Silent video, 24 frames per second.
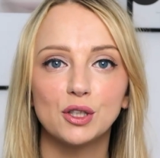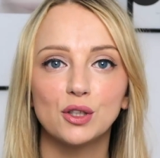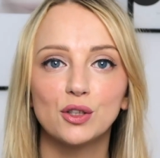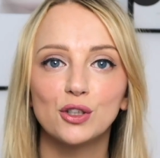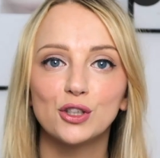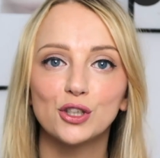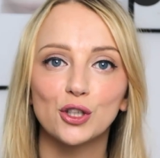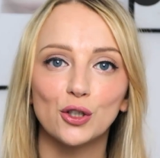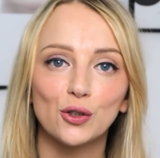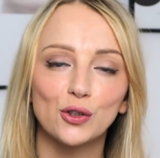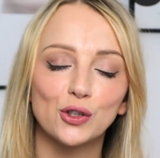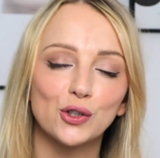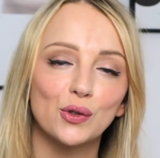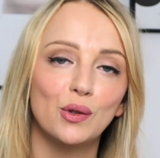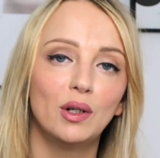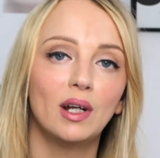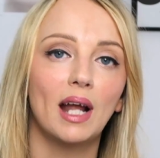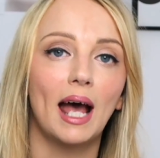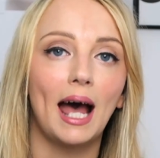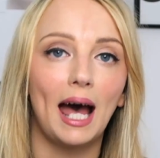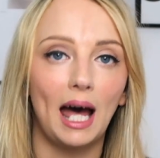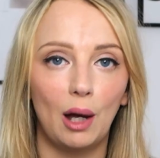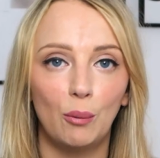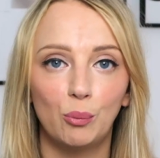So there's also
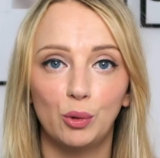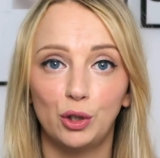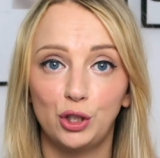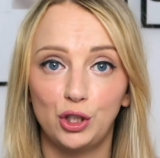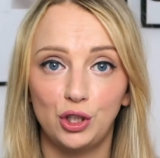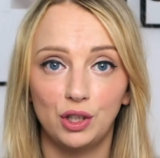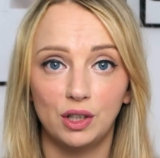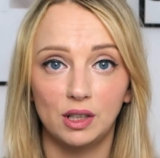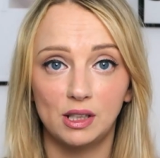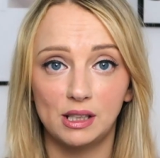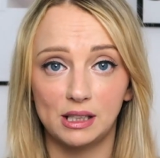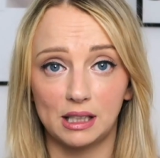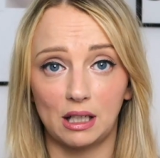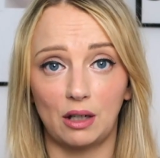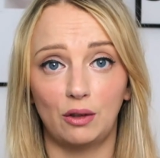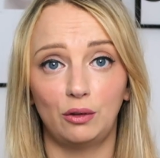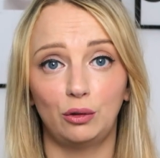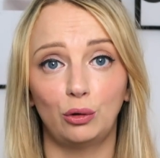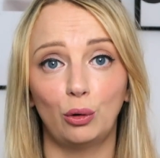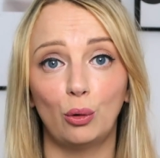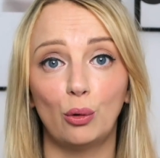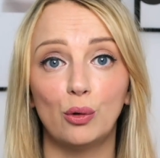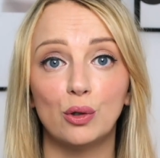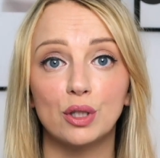an app which you can
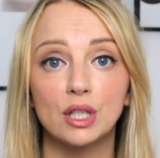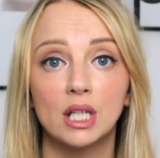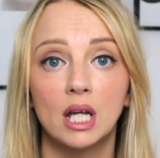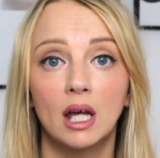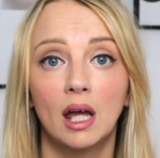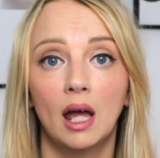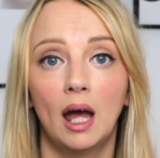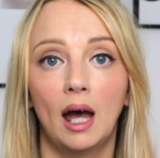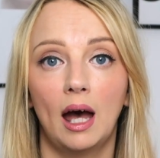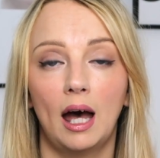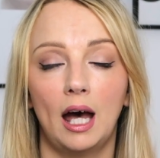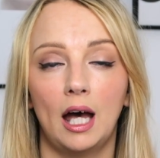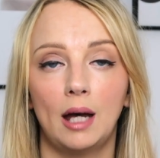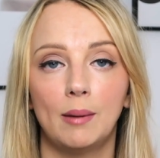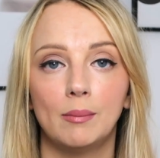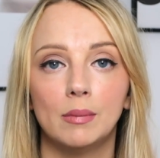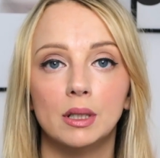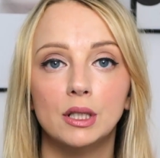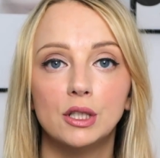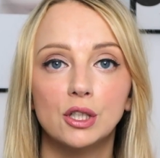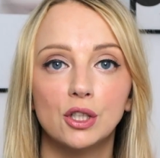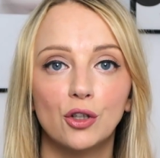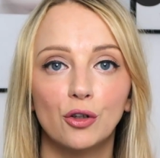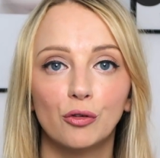download
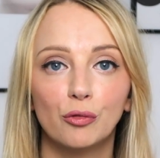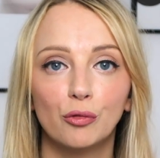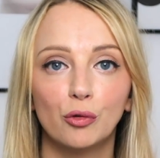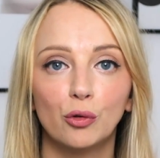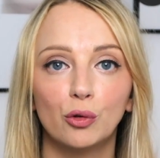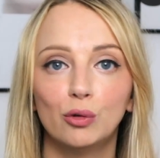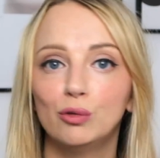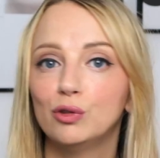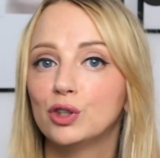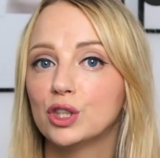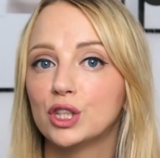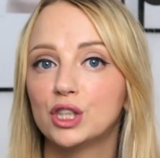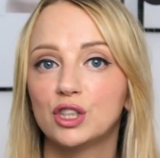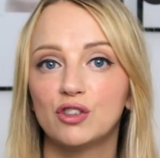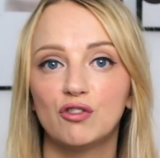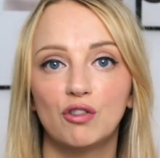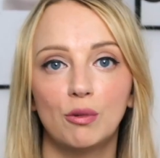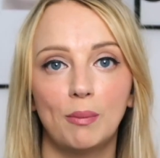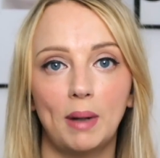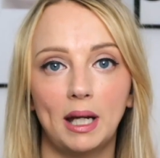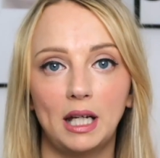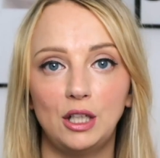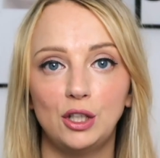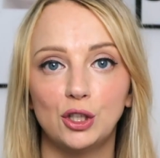to your phone just to
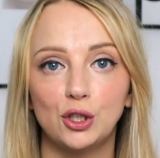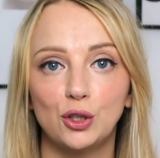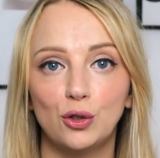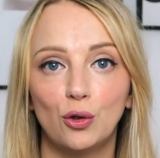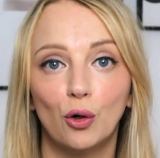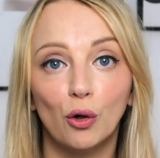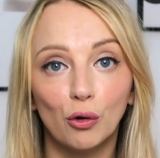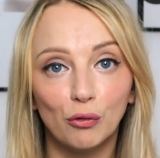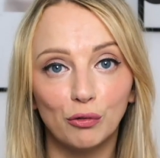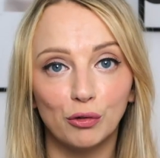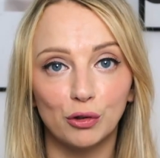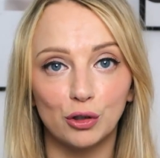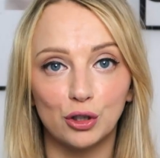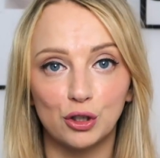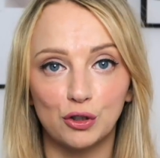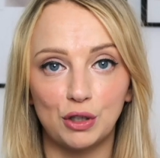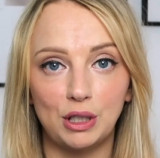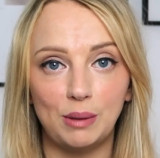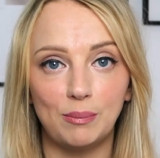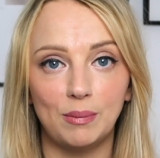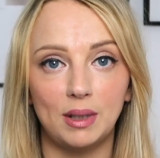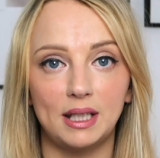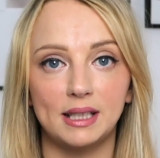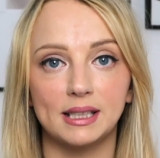remind you of your
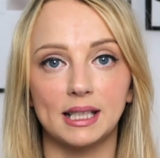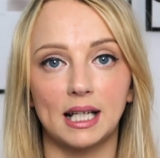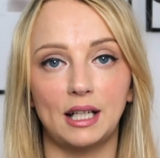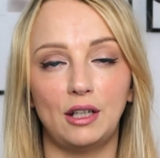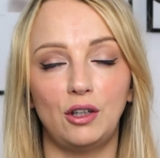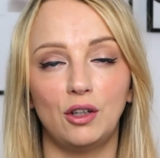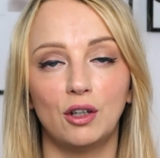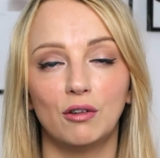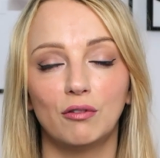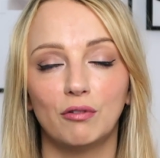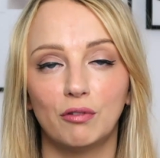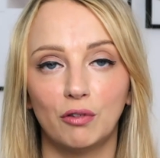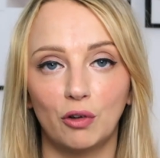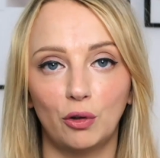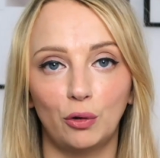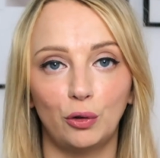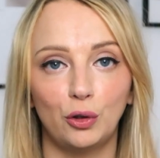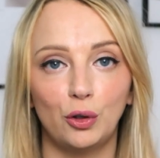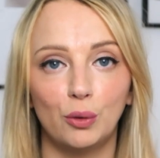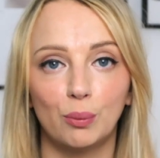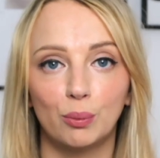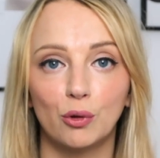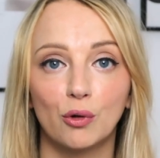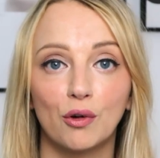treatments, and you can follow
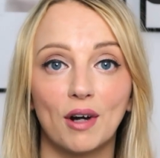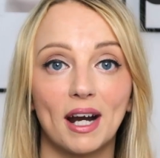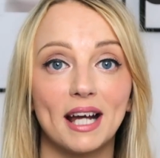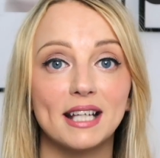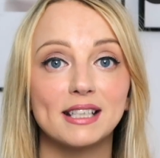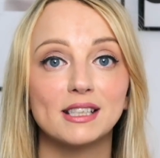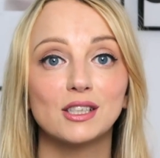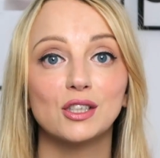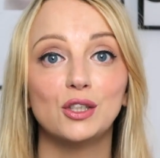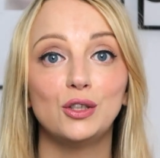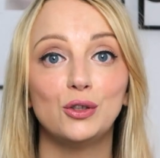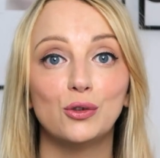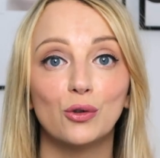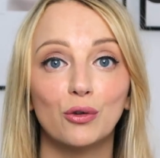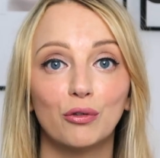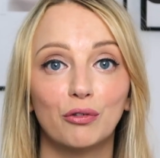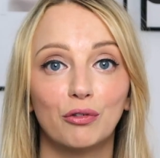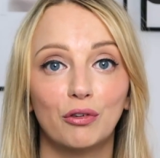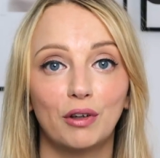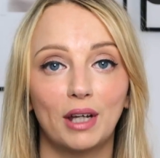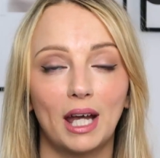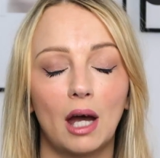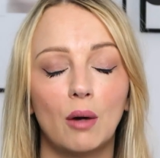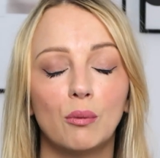your progress so you don't
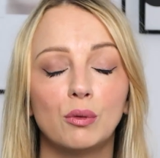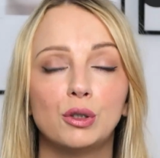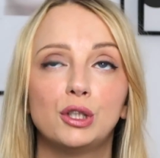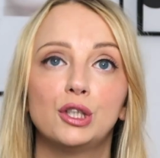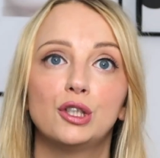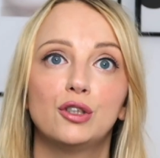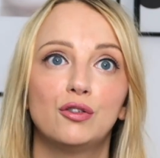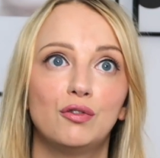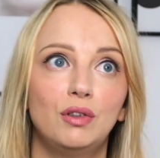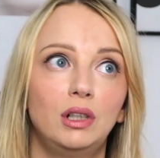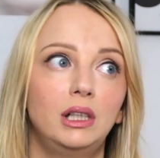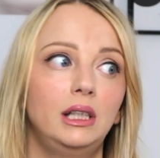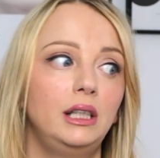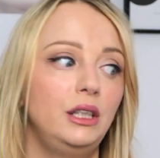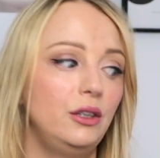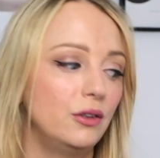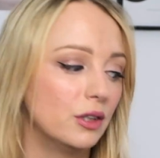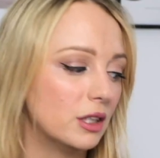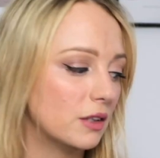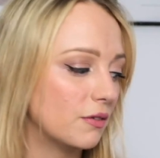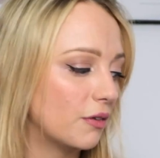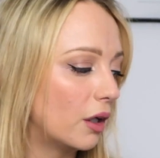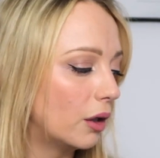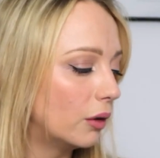forget, which is really
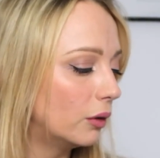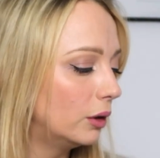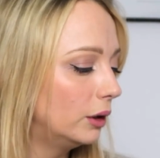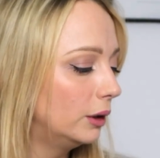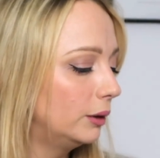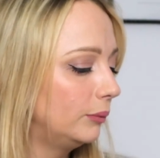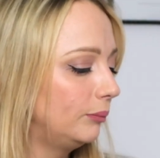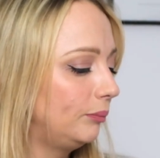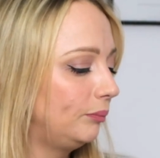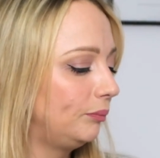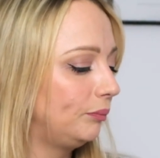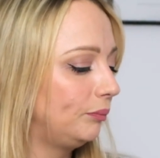useful.